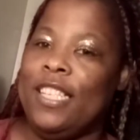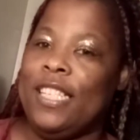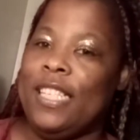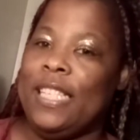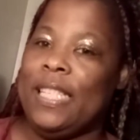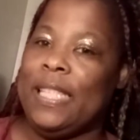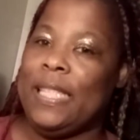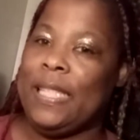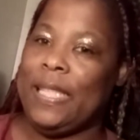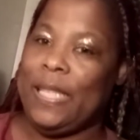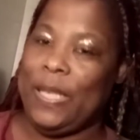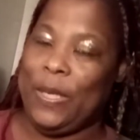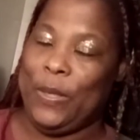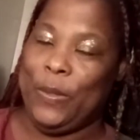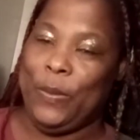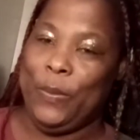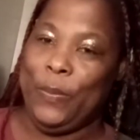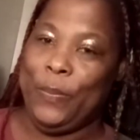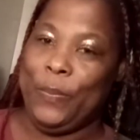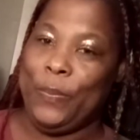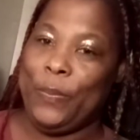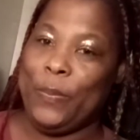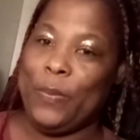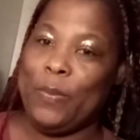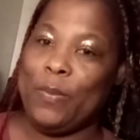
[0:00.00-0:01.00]
So,
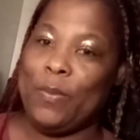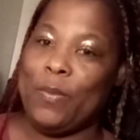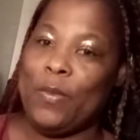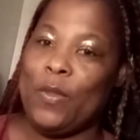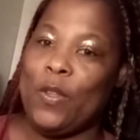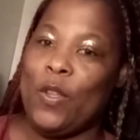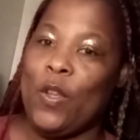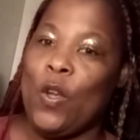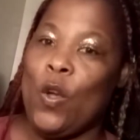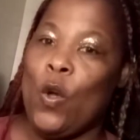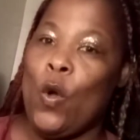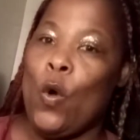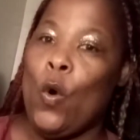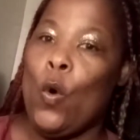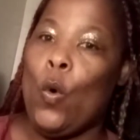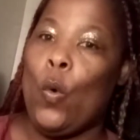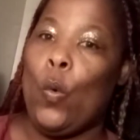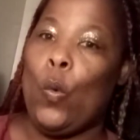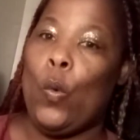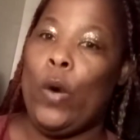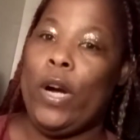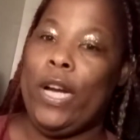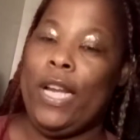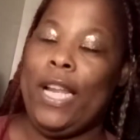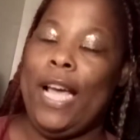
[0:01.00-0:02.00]

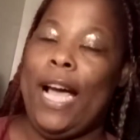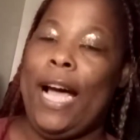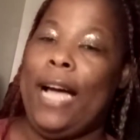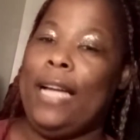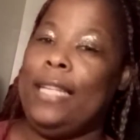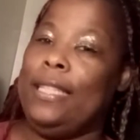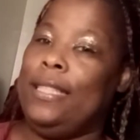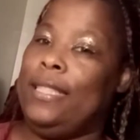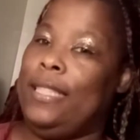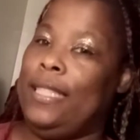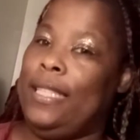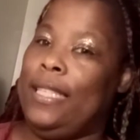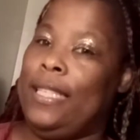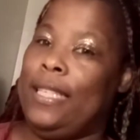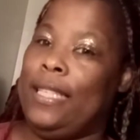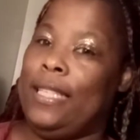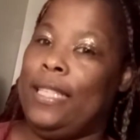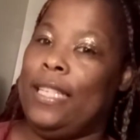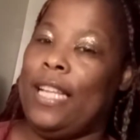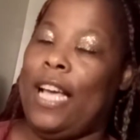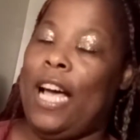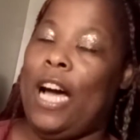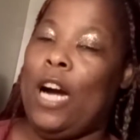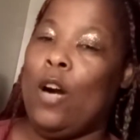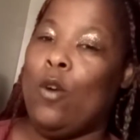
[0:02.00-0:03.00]
what I
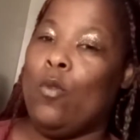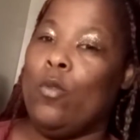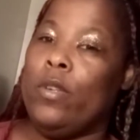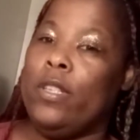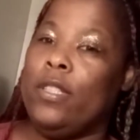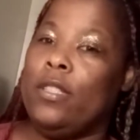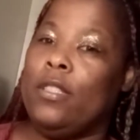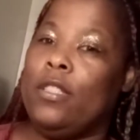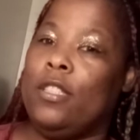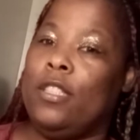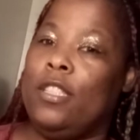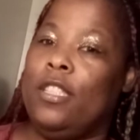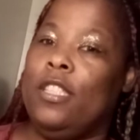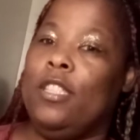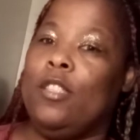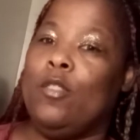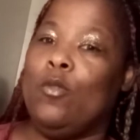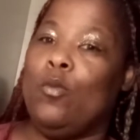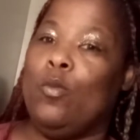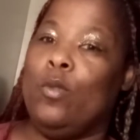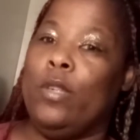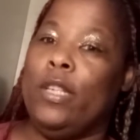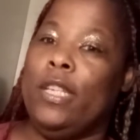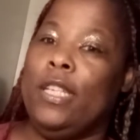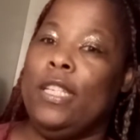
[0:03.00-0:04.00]
did, I went to this
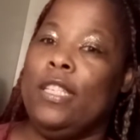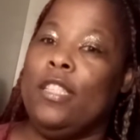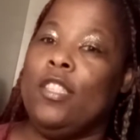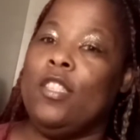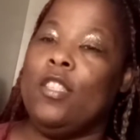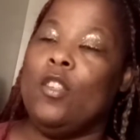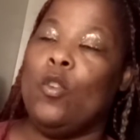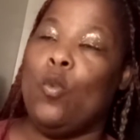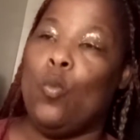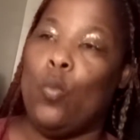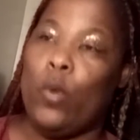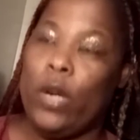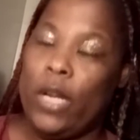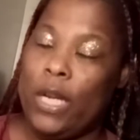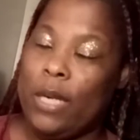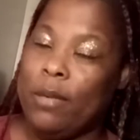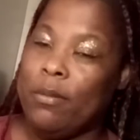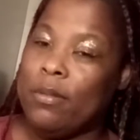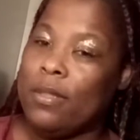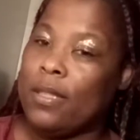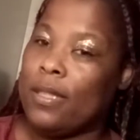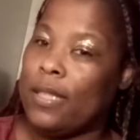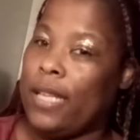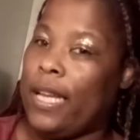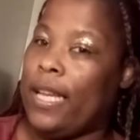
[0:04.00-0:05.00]

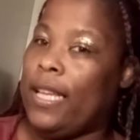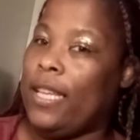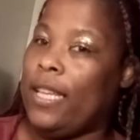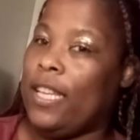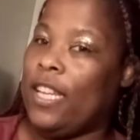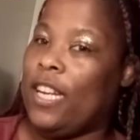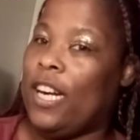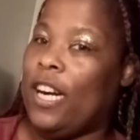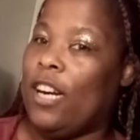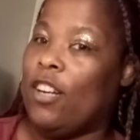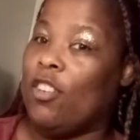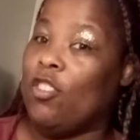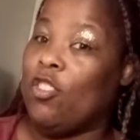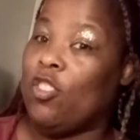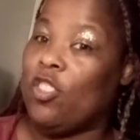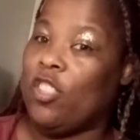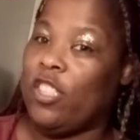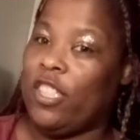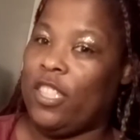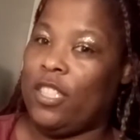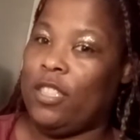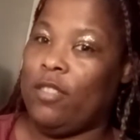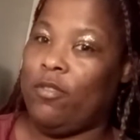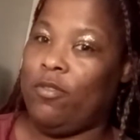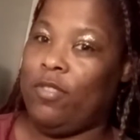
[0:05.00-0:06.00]
website called
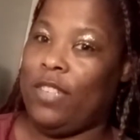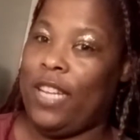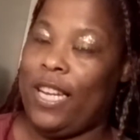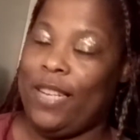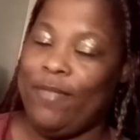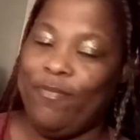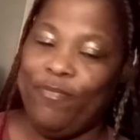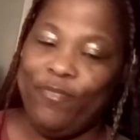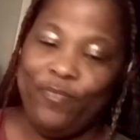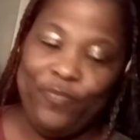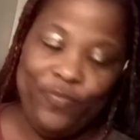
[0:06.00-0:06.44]
Shutterfly.